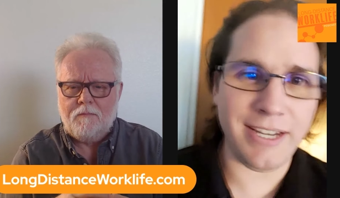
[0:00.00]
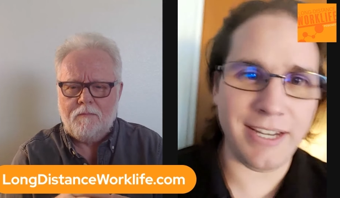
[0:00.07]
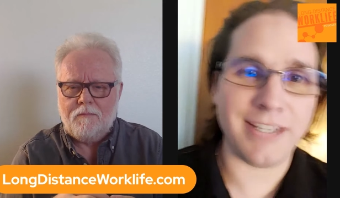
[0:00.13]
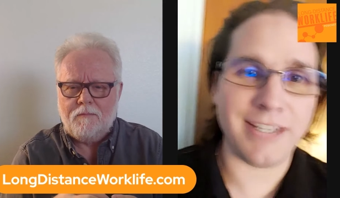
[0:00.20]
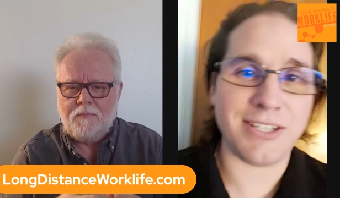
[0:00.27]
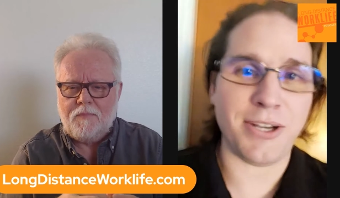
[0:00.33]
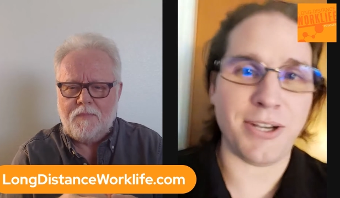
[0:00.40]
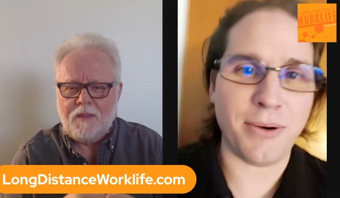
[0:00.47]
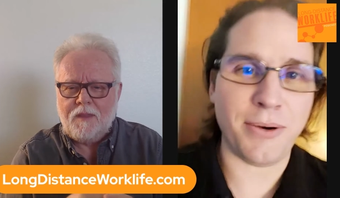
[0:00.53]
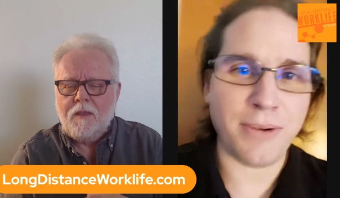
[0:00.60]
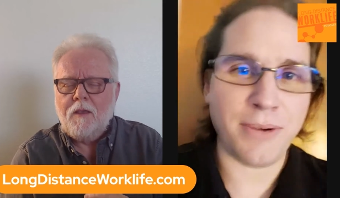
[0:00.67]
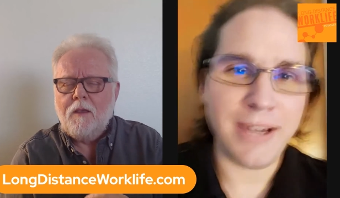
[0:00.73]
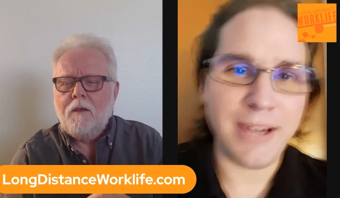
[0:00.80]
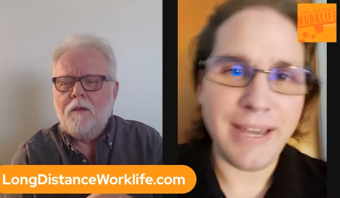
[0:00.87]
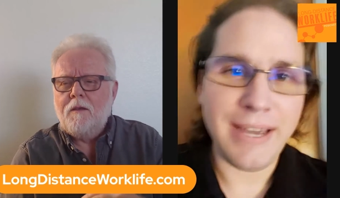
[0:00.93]
Speaker 1: so
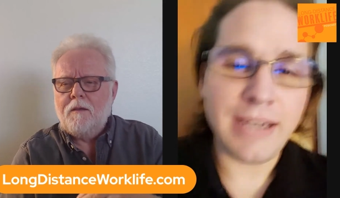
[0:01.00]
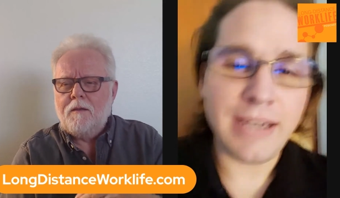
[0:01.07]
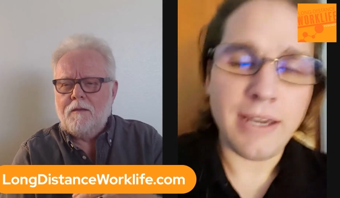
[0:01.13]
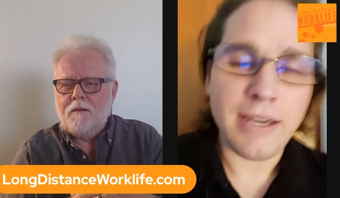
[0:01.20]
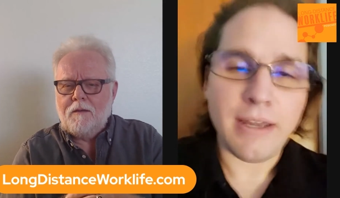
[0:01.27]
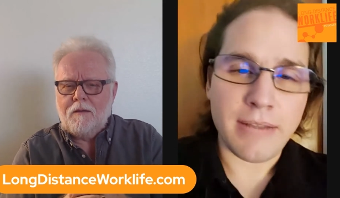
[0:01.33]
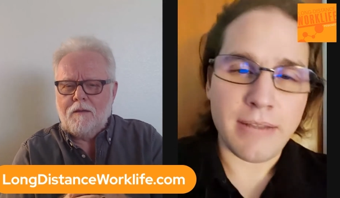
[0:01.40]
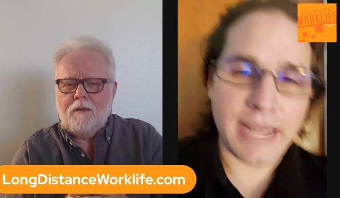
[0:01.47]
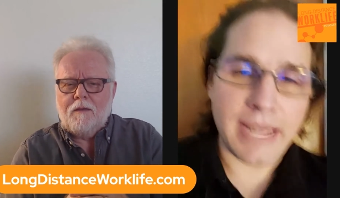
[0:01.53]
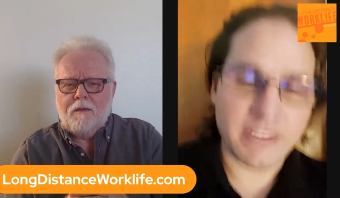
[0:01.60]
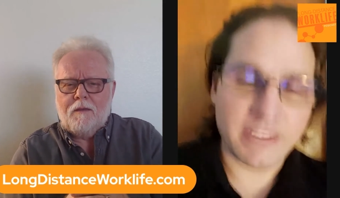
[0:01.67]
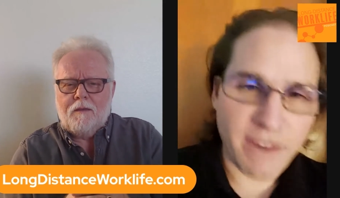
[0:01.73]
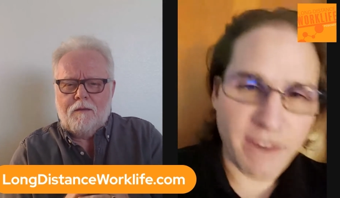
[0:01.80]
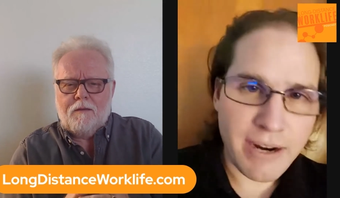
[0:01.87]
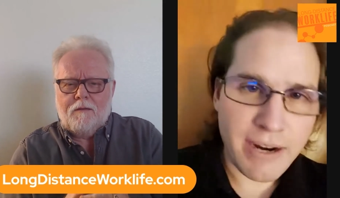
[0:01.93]
it's
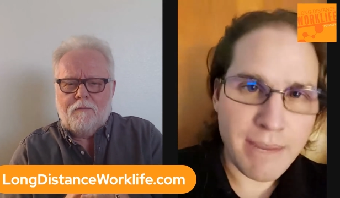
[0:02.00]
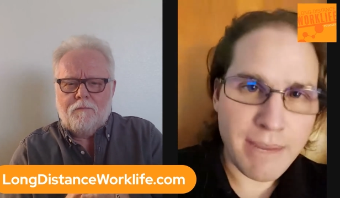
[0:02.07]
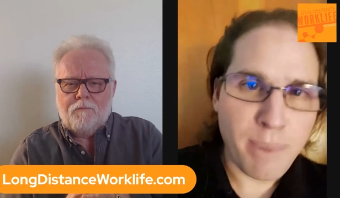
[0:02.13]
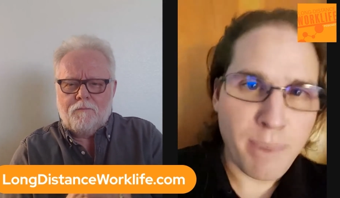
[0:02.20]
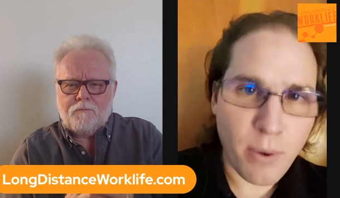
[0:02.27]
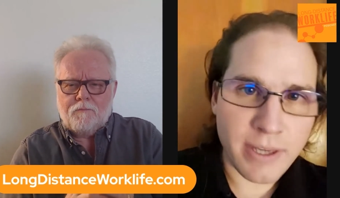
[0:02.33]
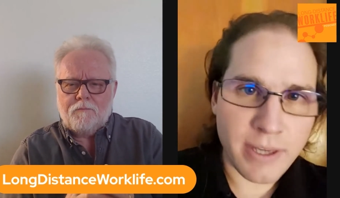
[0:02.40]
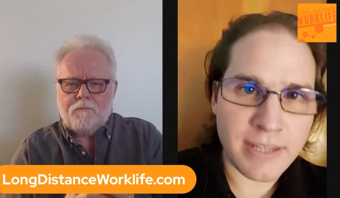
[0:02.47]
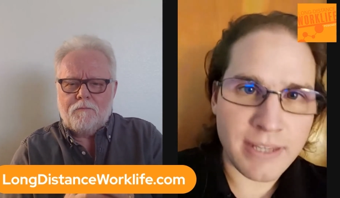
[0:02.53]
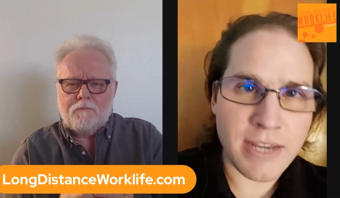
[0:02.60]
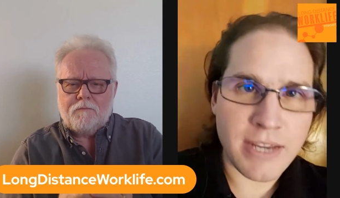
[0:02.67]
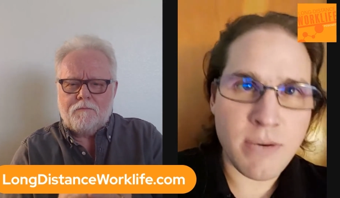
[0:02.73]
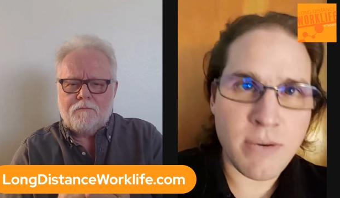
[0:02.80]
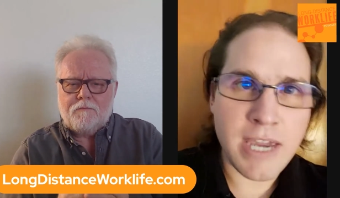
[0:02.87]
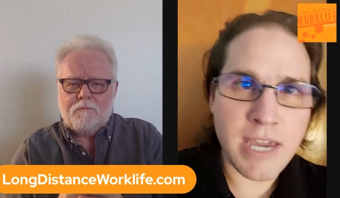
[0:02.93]
very important that you
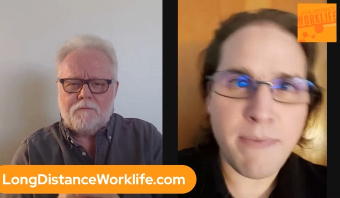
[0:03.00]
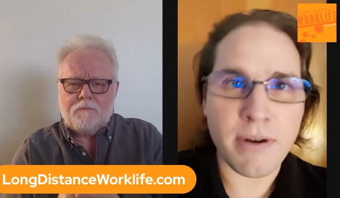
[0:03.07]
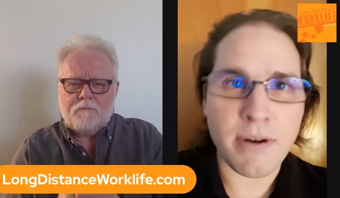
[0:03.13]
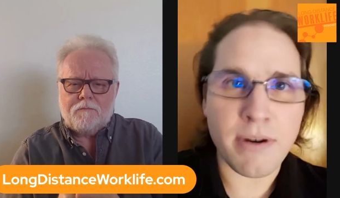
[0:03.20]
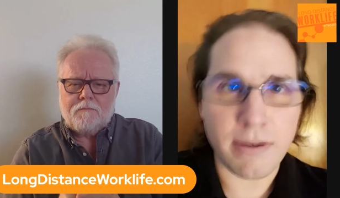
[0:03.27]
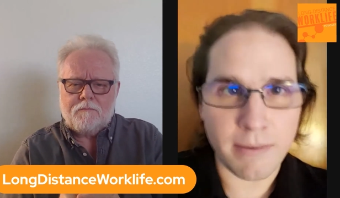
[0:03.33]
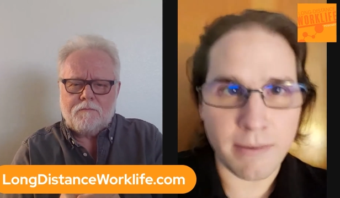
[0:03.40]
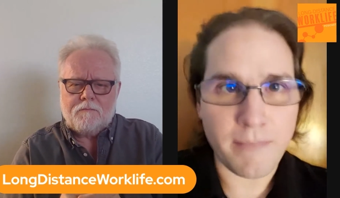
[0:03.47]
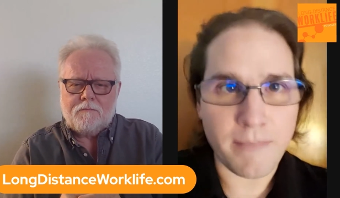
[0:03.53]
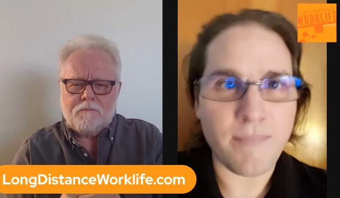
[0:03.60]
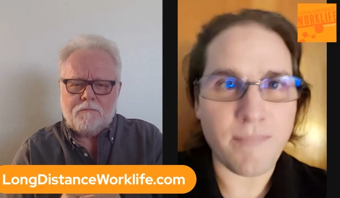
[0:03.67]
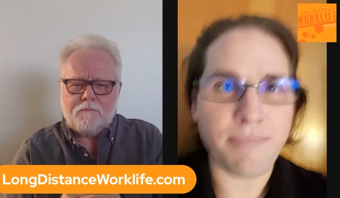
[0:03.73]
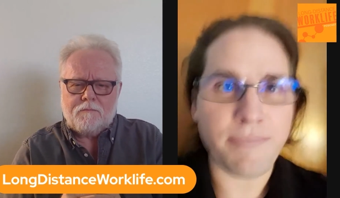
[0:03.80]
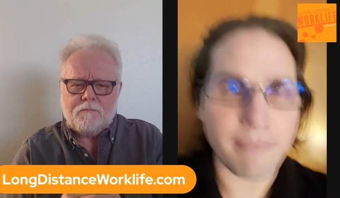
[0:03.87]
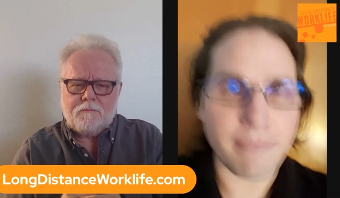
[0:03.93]
keep your,
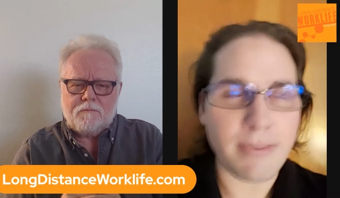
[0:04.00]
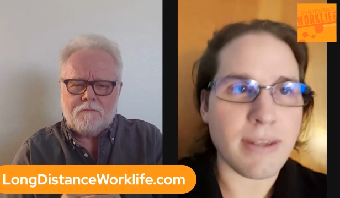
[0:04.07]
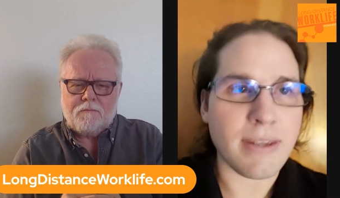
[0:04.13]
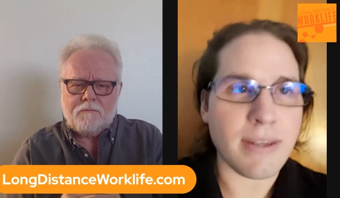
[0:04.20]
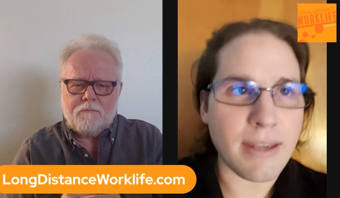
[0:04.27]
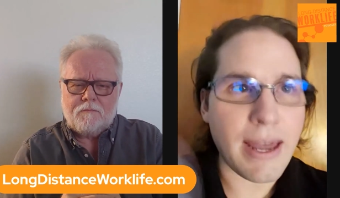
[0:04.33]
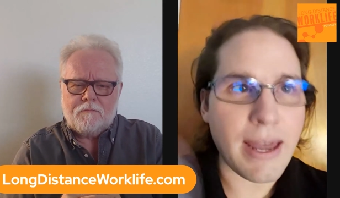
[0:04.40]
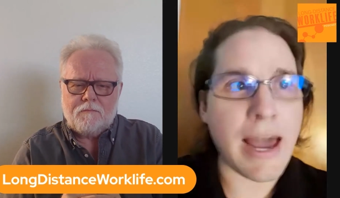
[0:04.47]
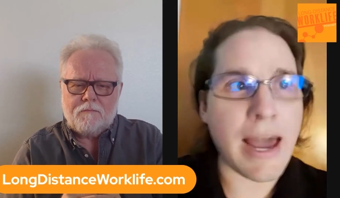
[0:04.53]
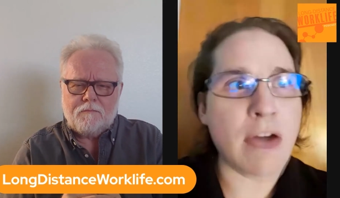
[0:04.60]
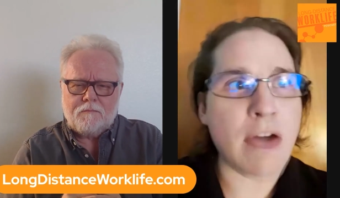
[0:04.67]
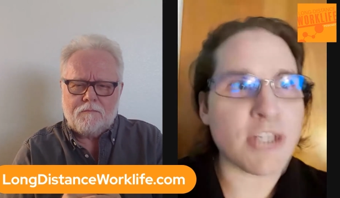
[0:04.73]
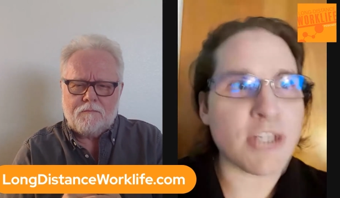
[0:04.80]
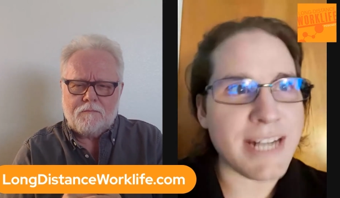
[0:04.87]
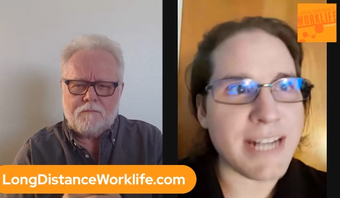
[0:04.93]
uh, how should
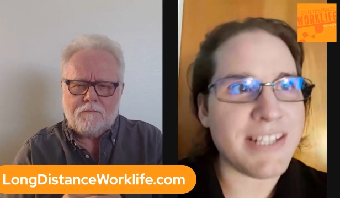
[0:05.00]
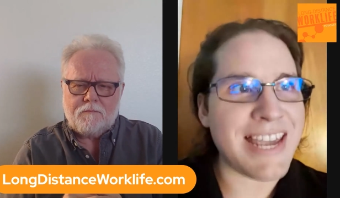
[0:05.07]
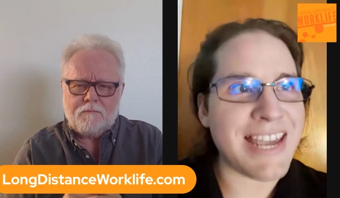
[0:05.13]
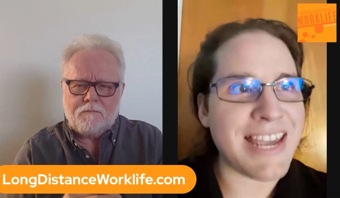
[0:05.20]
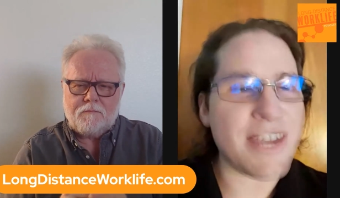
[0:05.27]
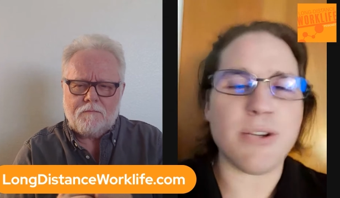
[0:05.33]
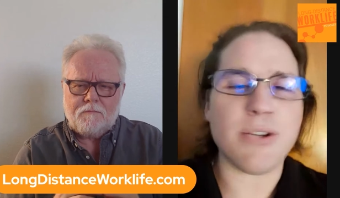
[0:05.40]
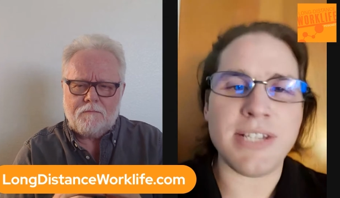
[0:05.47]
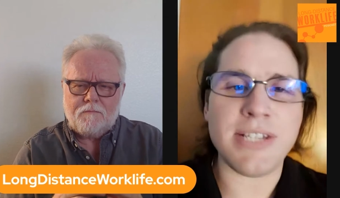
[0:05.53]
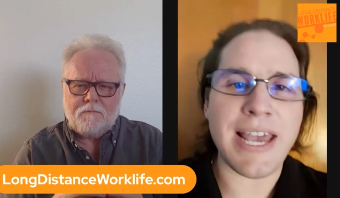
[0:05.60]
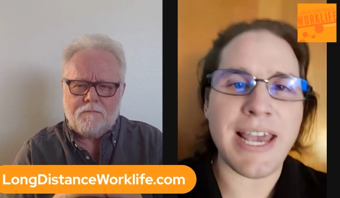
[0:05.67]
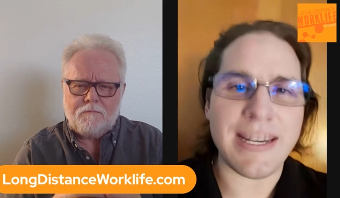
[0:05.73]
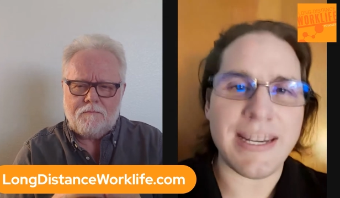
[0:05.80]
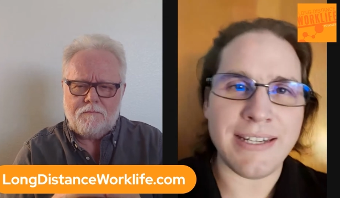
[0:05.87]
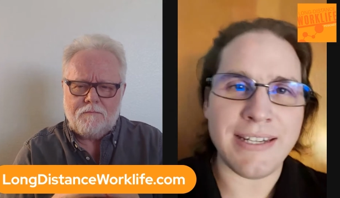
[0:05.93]
I say, your
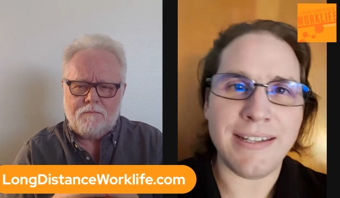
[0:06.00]
zen